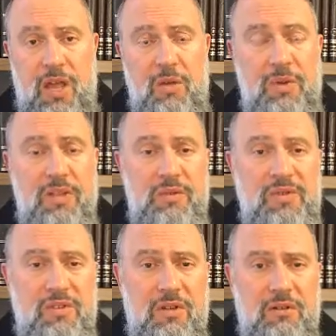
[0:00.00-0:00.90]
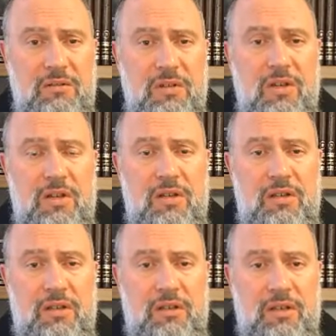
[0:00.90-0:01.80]
And when there is no
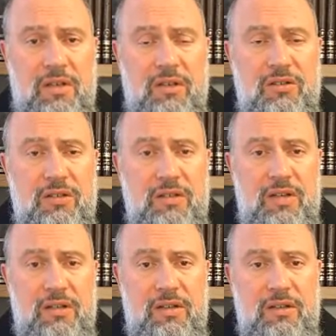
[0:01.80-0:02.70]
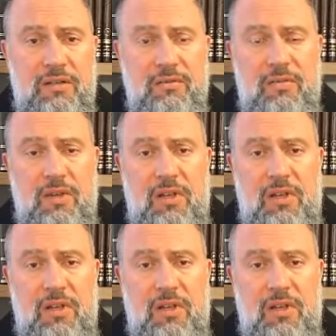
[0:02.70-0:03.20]
dagesh in that letter,